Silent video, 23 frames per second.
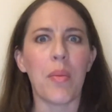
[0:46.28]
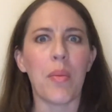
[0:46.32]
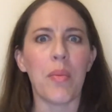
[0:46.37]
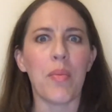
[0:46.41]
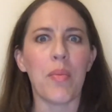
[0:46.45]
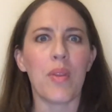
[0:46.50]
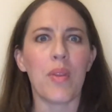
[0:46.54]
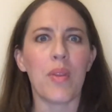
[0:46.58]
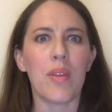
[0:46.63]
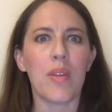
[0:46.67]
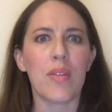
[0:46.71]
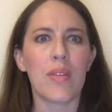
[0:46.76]

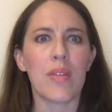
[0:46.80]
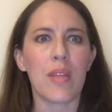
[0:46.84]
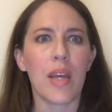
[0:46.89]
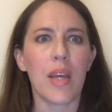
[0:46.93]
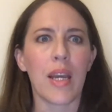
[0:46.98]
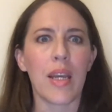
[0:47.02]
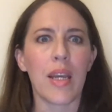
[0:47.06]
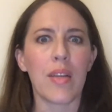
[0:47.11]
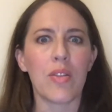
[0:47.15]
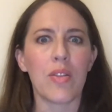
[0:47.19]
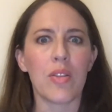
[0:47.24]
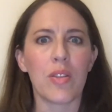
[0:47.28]
This
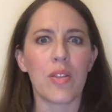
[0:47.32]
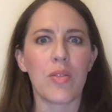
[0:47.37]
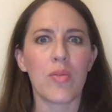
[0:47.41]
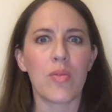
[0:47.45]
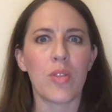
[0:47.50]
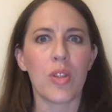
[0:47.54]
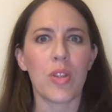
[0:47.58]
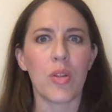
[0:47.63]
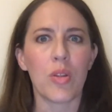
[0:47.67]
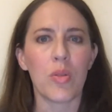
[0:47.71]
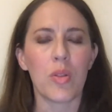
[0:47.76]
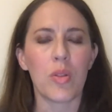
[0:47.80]
slide just
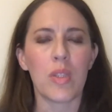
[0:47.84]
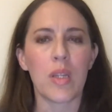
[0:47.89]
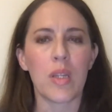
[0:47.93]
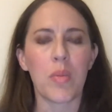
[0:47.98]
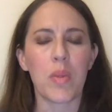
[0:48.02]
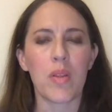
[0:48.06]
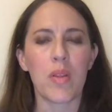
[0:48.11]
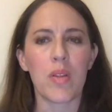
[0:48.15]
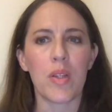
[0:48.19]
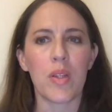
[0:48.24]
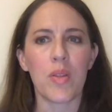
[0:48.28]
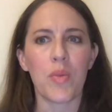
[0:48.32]
shows
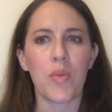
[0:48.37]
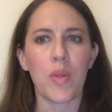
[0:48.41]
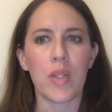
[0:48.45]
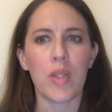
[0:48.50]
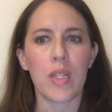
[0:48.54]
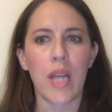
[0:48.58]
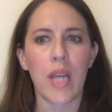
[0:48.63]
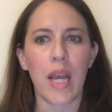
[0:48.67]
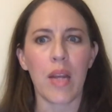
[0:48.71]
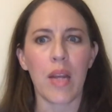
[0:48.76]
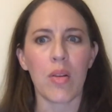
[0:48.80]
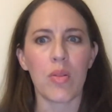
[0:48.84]
some of the
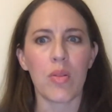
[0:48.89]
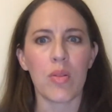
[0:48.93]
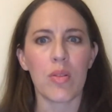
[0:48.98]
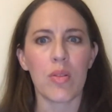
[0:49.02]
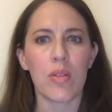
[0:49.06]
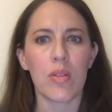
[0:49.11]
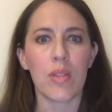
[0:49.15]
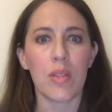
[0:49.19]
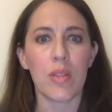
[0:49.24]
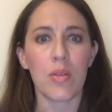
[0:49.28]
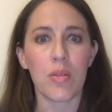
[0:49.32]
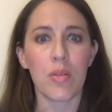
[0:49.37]
different
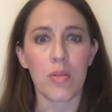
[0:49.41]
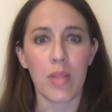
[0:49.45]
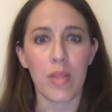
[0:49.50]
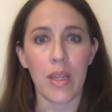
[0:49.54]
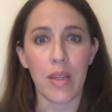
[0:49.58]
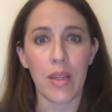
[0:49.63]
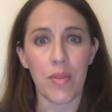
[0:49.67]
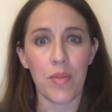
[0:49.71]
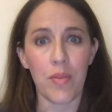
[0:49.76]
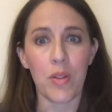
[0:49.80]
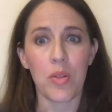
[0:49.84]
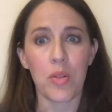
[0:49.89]
titles. These are
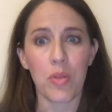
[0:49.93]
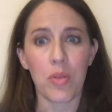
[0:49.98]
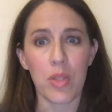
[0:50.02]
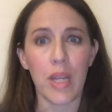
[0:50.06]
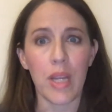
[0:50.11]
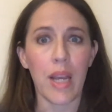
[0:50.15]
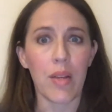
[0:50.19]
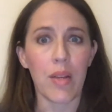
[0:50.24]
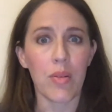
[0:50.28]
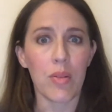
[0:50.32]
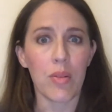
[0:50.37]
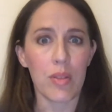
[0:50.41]
like official
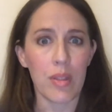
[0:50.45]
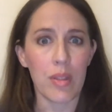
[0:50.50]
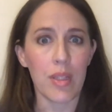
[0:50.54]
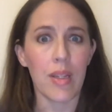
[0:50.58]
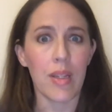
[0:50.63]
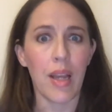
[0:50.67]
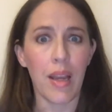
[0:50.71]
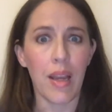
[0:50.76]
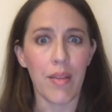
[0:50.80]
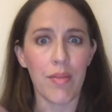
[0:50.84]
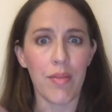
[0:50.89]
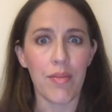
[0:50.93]
titles
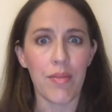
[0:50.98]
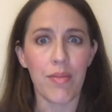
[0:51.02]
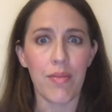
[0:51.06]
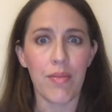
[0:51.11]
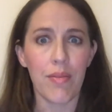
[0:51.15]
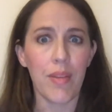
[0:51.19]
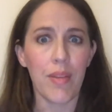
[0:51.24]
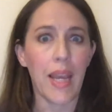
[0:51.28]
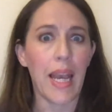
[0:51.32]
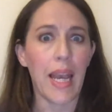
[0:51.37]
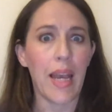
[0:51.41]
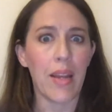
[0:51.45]
that I've
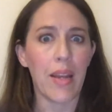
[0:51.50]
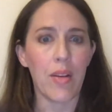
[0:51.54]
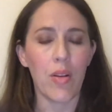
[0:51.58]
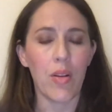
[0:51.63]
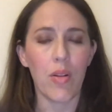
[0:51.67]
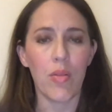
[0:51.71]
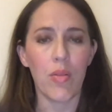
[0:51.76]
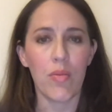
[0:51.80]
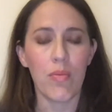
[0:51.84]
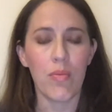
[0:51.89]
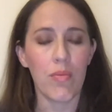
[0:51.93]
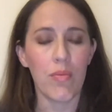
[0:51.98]
had
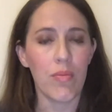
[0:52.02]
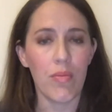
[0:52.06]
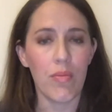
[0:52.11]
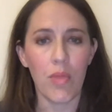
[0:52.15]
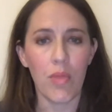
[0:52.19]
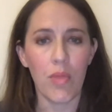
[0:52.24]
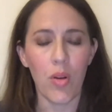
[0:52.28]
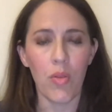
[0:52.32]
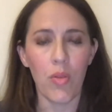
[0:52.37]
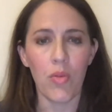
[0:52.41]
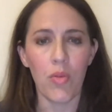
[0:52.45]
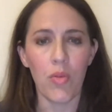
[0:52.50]

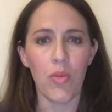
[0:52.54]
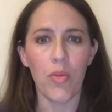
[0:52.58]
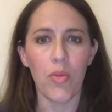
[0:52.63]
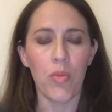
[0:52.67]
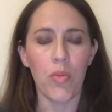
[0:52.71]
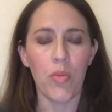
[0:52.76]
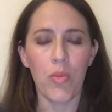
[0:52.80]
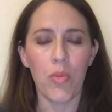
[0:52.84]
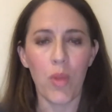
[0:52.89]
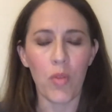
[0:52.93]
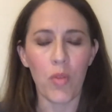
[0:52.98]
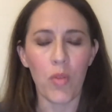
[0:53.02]

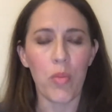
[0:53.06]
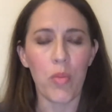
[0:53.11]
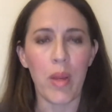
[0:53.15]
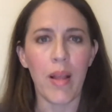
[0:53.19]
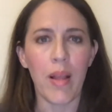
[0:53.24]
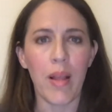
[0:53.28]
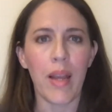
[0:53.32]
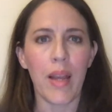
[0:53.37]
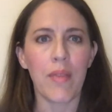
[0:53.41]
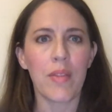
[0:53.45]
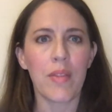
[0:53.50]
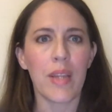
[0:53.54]
over my
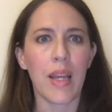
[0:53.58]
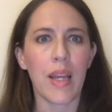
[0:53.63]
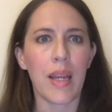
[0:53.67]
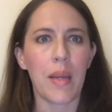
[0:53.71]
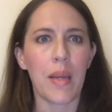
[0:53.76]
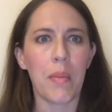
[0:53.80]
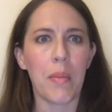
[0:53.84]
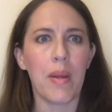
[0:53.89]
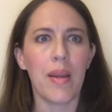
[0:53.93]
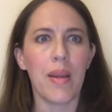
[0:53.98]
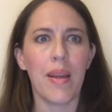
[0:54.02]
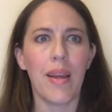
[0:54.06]

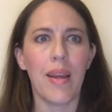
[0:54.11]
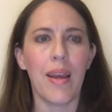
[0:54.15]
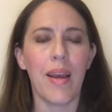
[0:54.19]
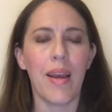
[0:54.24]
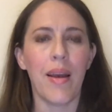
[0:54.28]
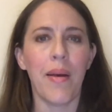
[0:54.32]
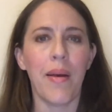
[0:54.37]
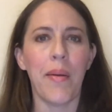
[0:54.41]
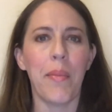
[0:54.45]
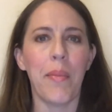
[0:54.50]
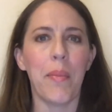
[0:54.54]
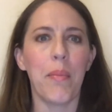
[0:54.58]
lifetime.
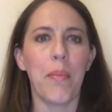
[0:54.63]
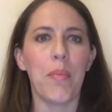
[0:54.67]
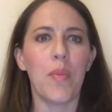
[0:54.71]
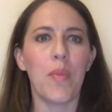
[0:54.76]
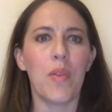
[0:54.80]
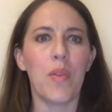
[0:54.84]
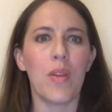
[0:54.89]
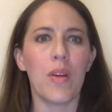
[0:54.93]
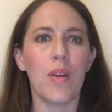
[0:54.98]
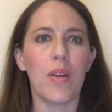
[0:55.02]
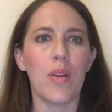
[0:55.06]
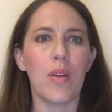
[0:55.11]

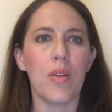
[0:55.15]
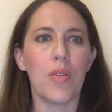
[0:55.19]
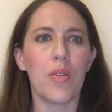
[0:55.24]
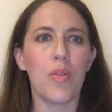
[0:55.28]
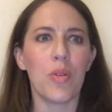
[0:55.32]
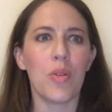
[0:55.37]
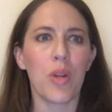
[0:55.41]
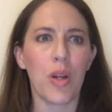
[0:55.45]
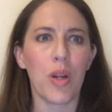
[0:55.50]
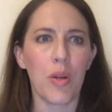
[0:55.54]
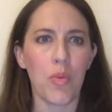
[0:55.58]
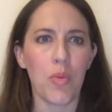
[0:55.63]
The
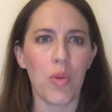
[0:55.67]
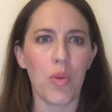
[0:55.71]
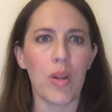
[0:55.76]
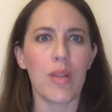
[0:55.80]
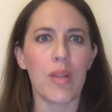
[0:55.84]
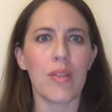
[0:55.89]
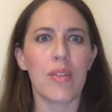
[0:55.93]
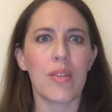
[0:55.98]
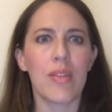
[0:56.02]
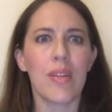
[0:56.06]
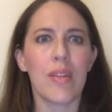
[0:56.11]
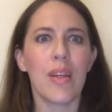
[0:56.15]
two current
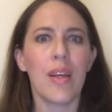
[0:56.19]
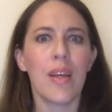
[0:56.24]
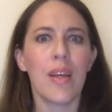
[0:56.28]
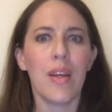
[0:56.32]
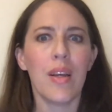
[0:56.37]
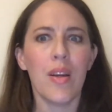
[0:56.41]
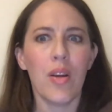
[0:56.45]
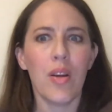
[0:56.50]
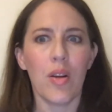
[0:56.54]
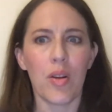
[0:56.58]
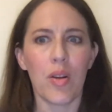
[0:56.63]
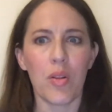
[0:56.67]
ones
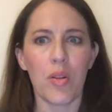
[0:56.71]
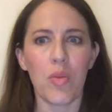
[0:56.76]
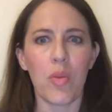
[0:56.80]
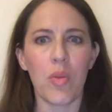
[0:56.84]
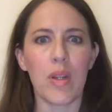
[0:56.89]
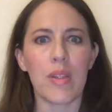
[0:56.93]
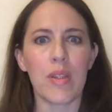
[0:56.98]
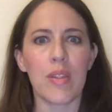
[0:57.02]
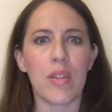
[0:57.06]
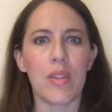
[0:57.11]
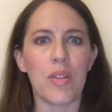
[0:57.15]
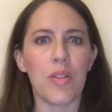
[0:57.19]
are the
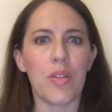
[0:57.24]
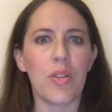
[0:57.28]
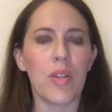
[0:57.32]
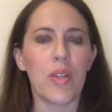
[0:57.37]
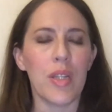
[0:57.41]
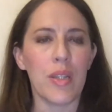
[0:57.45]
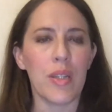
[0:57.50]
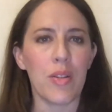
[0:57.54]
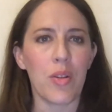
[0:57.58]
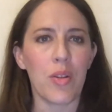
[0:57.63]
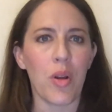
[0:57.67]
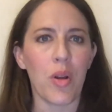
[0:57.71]
ones
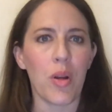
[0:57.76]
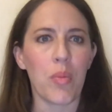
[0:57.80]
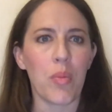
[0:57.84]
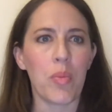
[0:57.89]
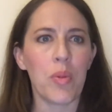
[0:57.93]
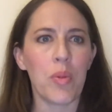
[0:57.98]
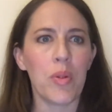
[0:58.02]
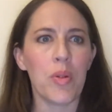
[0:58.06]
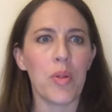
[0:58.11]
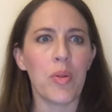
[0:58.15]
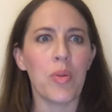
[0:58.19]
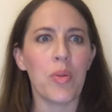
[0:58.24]
in dark
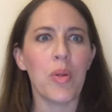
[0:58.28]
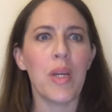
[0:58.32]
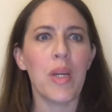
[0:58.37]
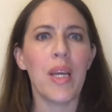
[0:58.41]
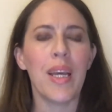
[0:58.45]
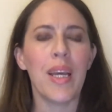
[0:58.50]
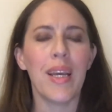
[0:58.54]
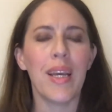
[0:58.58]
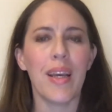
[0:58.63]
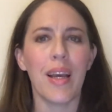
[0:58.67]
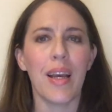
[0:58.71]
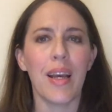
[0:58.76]
blue.
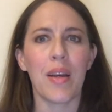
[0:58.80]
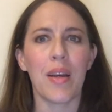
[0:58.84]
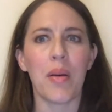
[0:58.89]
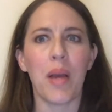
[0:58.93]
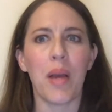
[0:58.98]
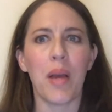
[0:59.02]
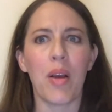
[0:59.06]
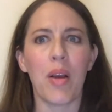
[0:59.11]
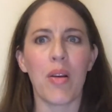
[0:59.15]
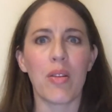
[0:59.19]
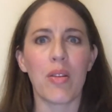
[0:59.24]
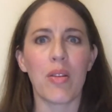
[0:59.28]

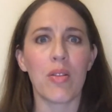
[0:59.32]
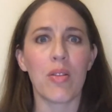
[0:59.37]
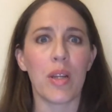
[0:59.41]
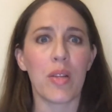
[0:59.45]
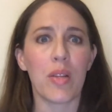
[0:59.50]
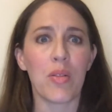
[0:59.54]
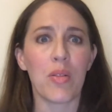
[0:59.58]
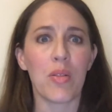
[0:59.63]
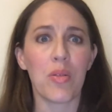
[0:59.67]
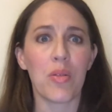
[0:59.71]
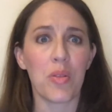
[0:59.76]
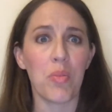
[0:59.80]
I also
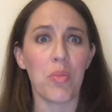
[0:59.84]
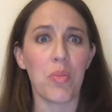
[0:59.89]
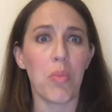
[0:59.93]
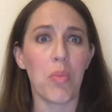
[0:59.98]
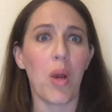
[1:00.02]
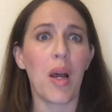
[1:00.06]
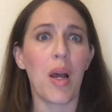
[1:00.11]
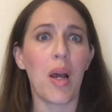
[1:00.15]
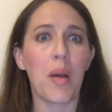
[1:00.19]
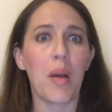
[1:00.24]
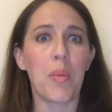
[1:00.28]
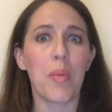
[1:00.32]
answer to
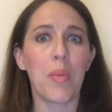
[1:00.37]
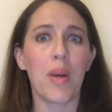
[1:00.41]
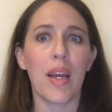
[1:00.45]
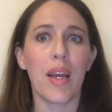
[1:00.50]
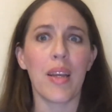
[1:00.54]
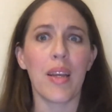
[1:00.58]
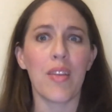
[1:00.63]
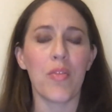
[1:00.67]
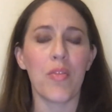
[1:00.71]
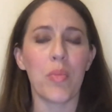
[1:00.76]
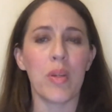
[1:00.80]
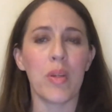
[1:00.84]
mom.
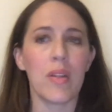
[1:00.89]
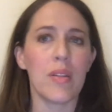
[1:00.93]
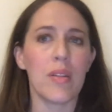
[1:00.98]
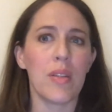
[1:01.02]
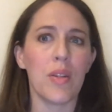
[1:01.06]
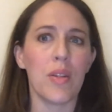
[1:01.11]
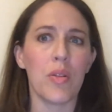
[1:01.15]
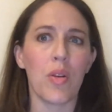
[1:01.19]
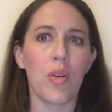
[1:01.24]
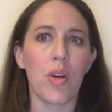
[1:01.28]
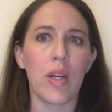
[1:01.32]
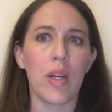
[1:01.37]
I have been a
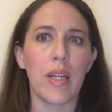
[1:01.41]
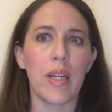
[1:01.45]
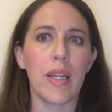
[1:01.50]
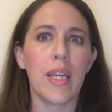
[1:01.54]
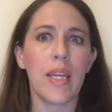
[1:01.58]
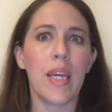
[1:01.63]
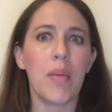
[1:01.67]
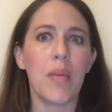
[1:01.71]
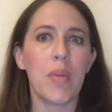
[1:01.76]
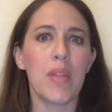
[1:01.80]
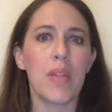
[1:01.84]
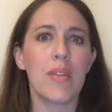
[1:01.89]
senior R&D
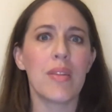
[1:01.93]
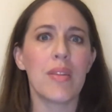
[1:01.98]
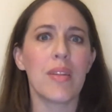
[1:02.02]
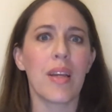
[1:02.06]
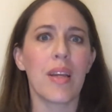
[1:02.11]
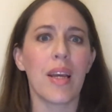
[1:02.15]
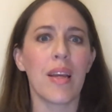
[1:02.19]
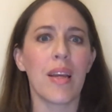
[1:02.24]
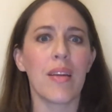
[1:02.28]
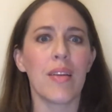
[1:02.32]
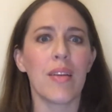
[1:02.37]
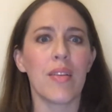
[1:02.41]
chemist.
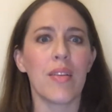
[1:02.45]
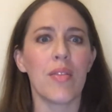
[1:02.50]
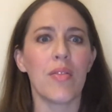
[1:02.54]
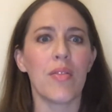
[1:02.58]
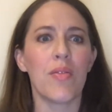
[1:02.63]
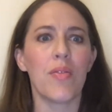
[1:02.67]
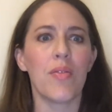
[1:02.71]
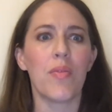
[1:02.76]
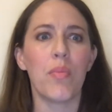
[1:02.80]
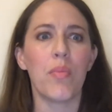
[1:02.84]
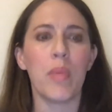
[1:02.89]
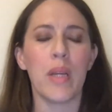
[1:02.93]
I
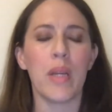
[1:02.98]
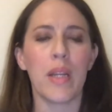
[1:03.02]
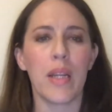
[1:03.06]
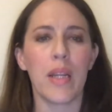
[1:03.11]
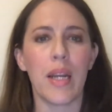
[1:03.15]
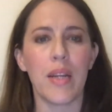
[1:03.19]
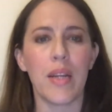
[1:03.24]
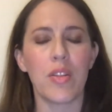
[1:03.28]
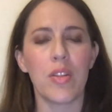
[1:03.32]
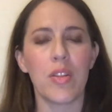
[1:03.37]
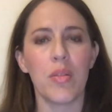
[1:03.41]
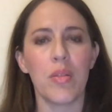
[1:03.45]
have been
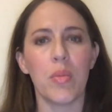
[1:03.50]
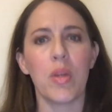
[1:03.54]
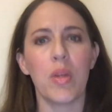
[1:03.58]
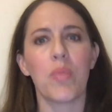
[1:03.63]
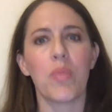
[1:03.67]
an HTML